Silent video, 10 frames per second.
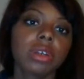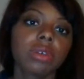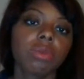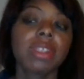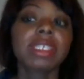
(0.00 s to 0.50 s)

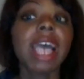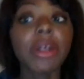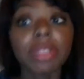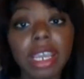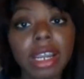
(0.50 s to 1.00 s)
what's
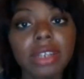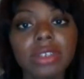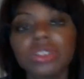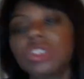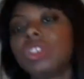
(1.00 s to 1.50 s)
out there
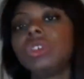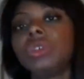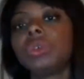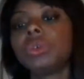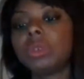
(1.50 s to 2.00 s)

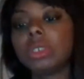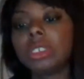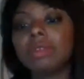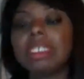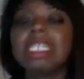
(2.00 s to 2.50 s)
to
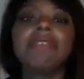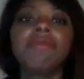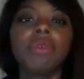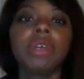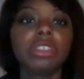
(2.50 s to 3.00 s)
really
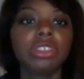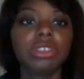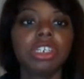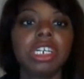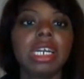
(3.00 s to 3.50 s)
influence
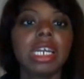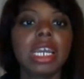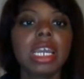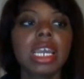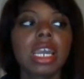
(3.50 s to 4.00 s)
your
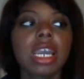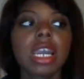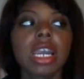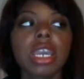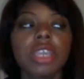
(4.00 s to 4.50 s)

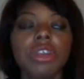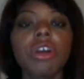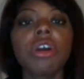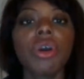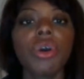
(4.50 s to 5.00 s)

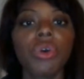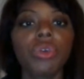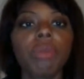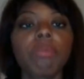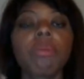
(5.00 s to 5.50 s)

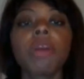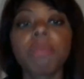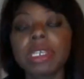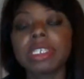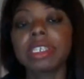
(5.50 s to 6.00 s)
own
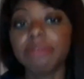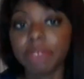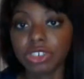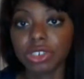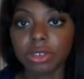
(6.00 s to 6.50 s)
purpose and
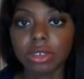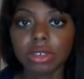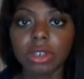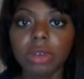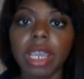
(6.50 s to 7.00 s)
vision.
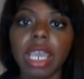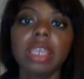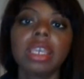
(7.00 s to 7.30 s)
Okay.